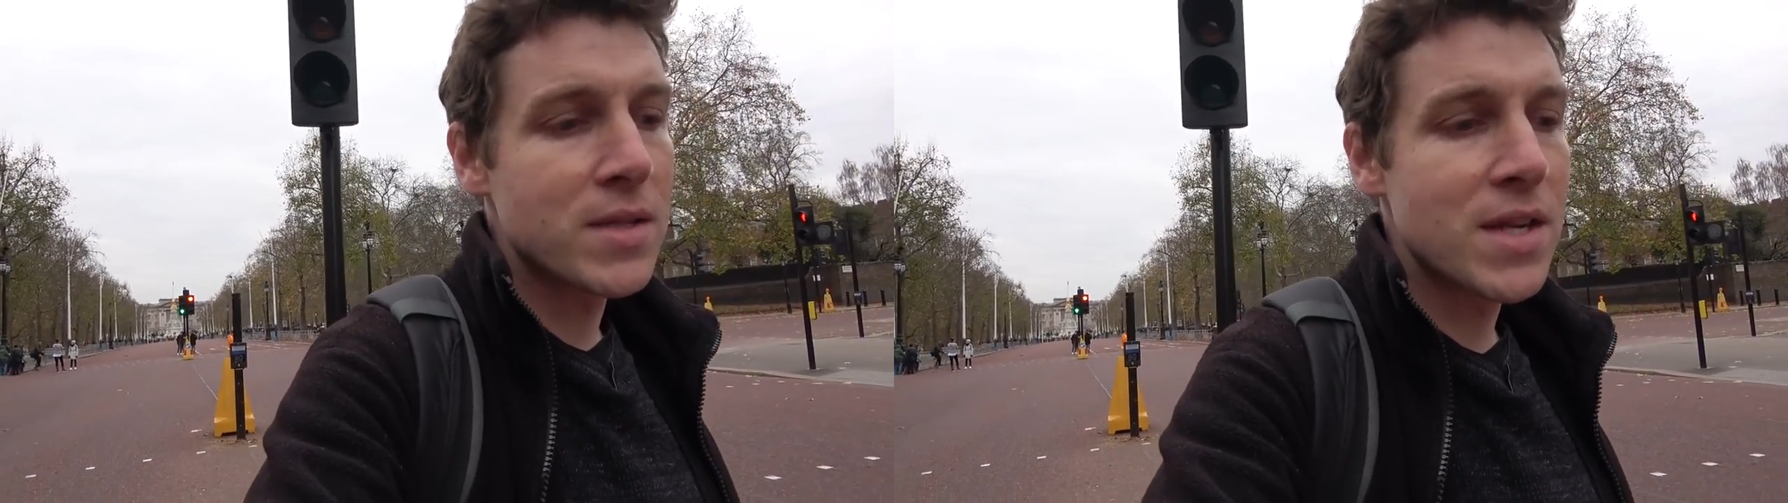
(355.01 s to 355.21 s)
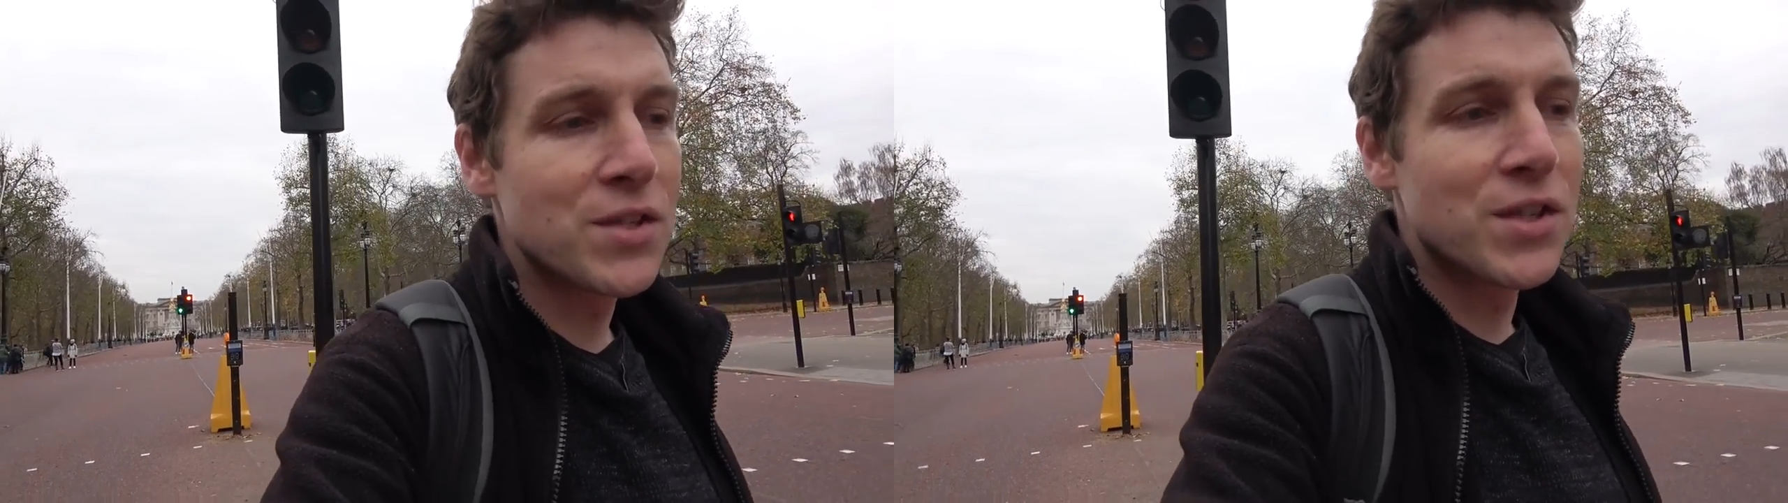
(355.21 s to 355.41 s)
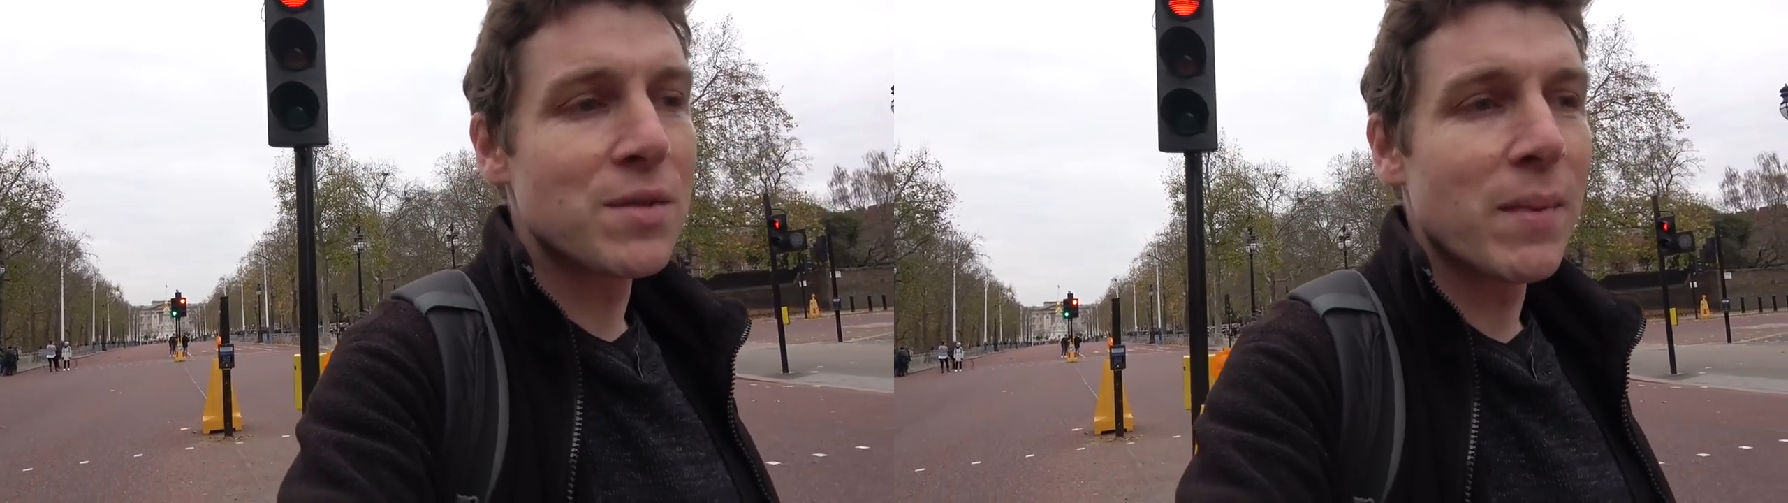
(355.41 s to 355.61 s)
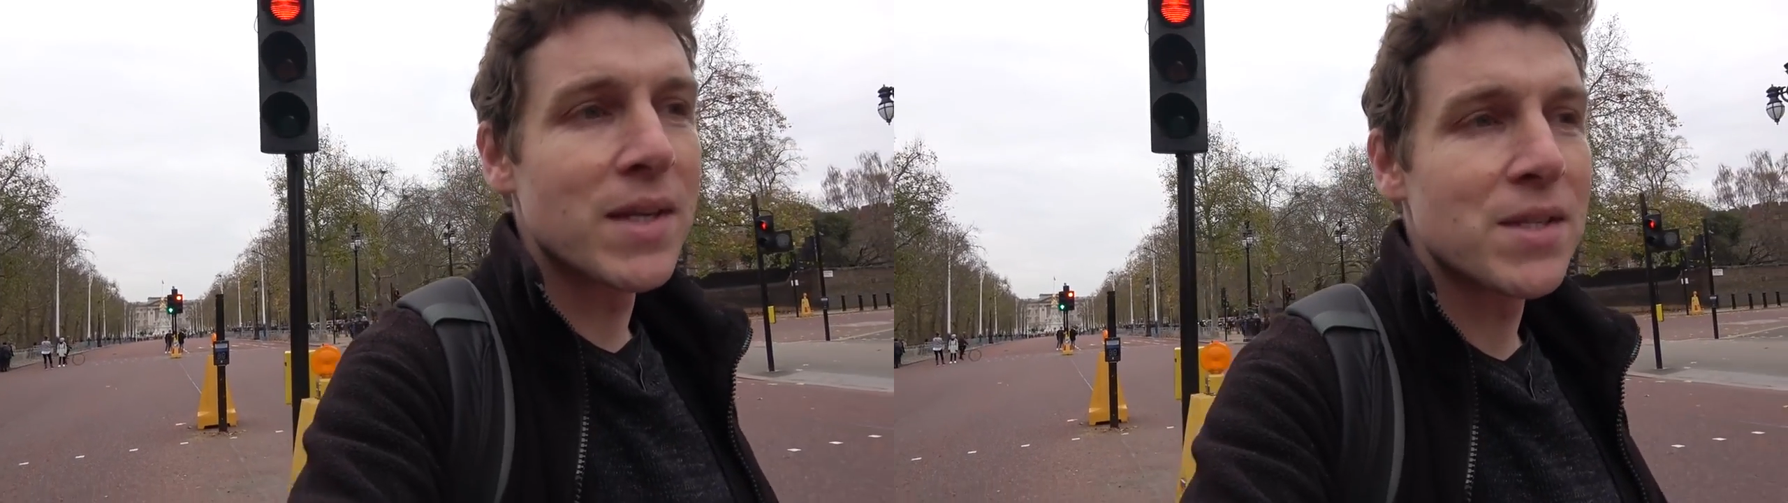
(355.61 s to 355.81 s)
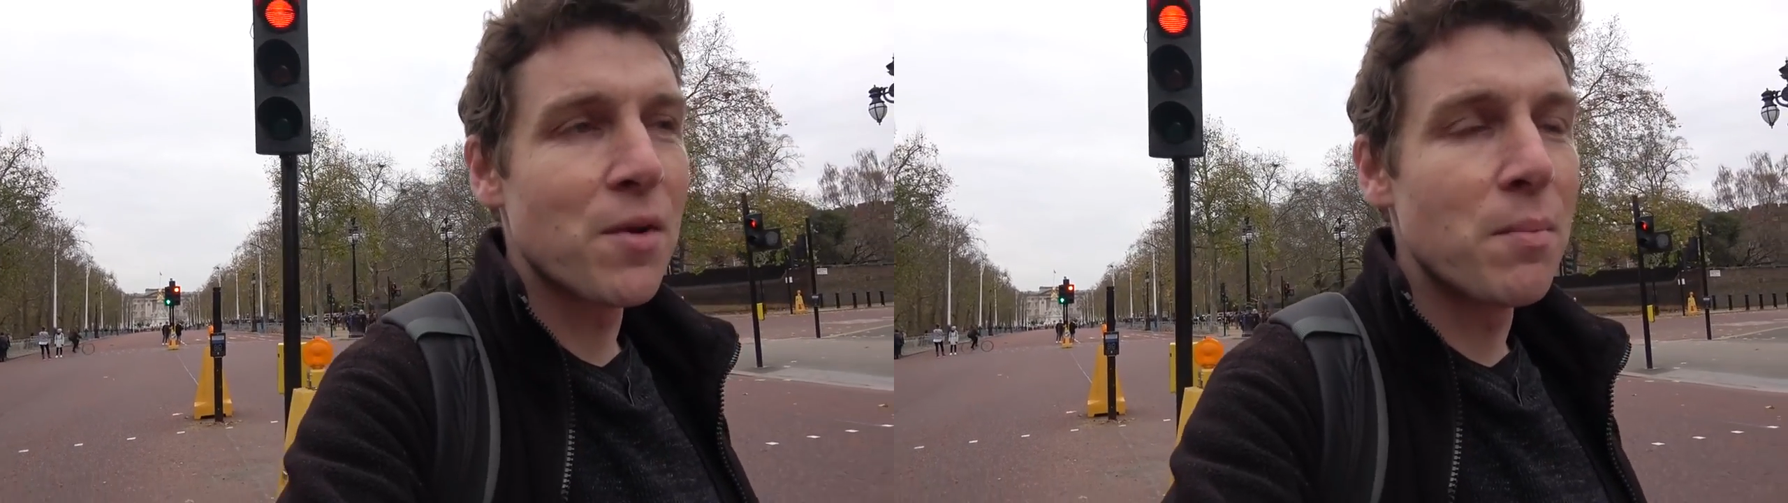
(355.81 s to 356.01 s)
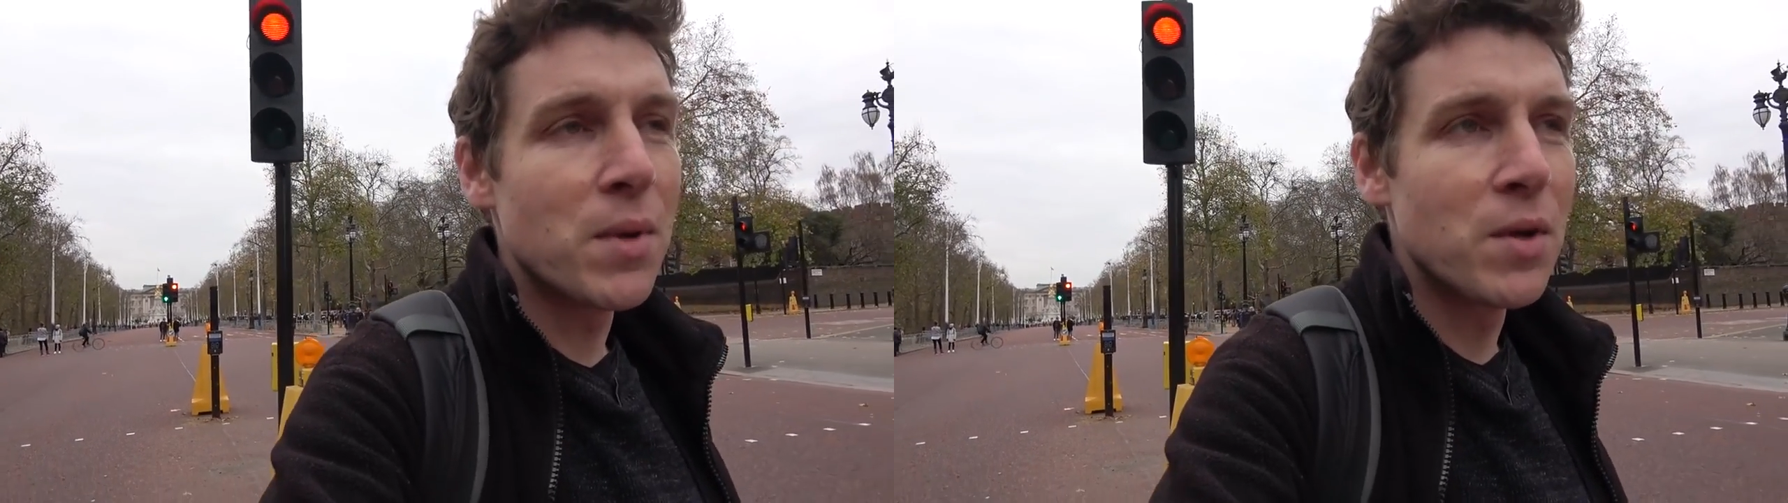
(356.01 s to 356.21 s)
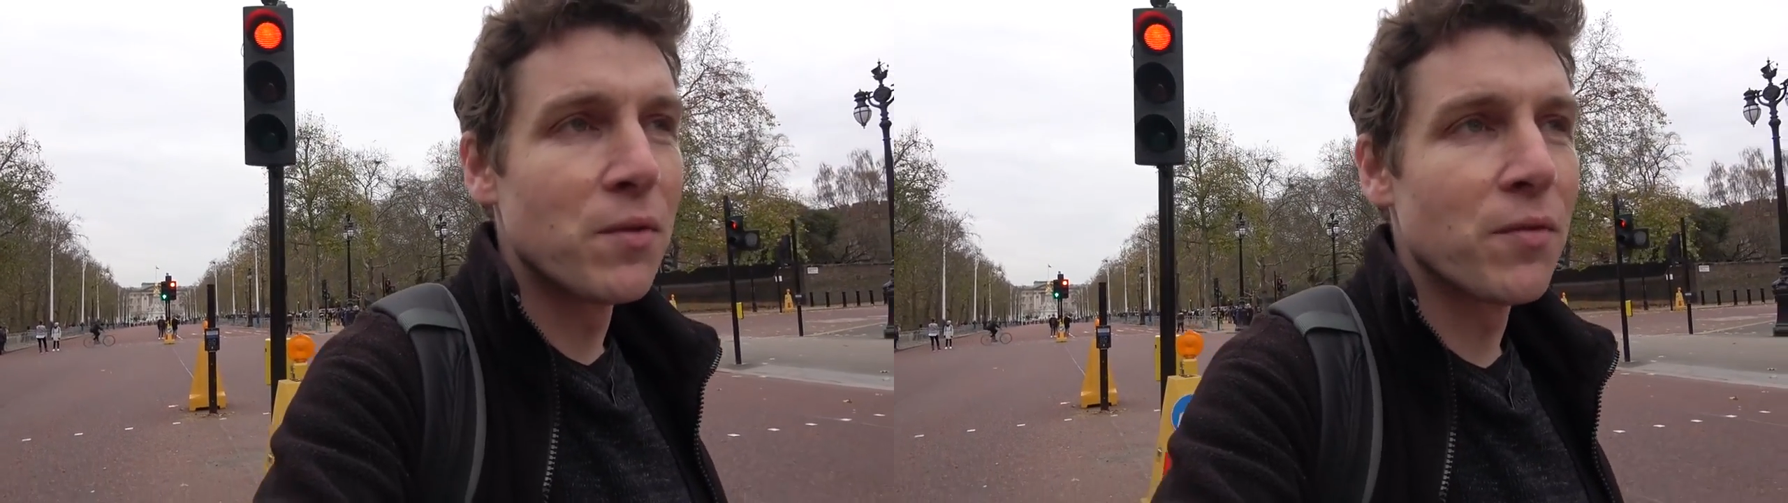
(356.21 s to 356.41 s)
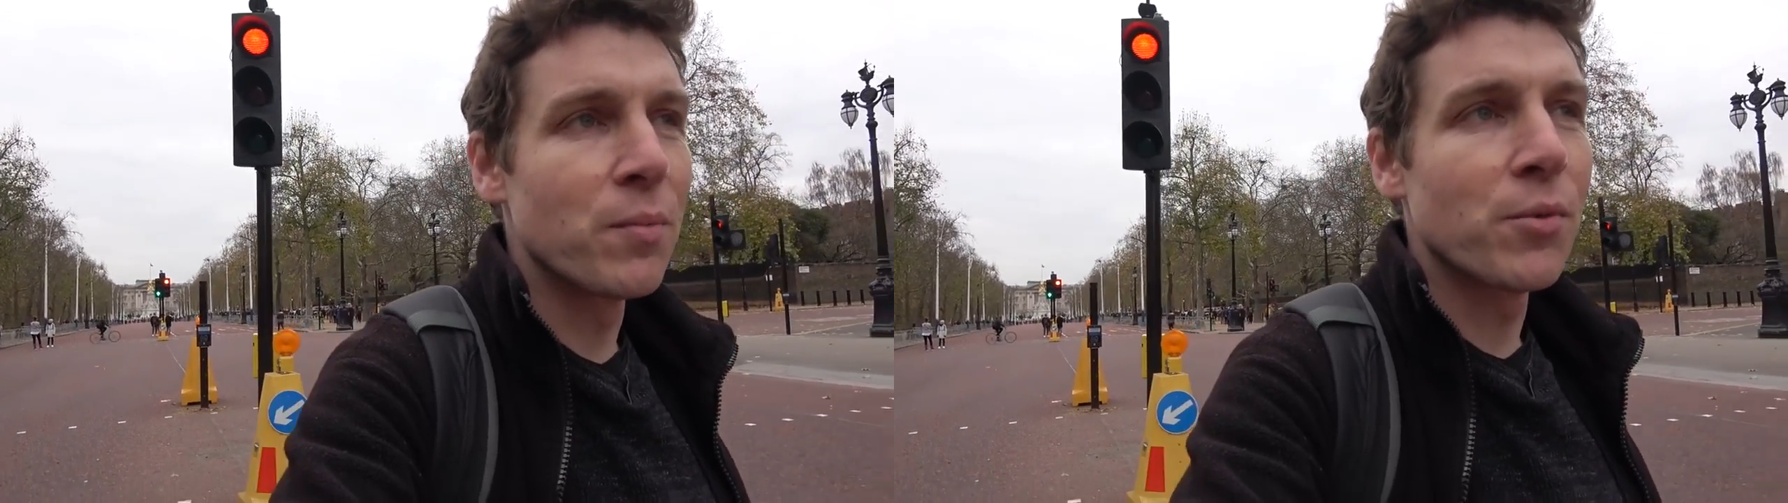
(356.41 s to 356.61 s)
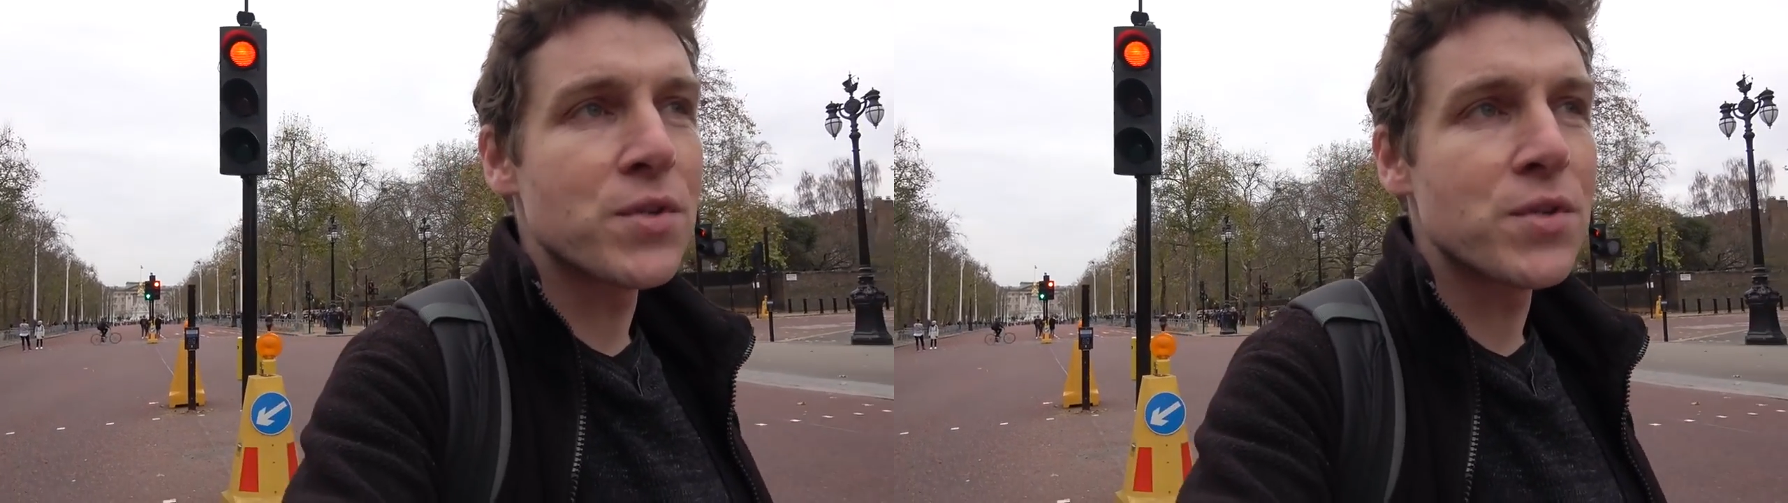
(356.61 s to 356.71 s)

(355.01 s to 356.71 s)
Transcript: essentially just makes her immune from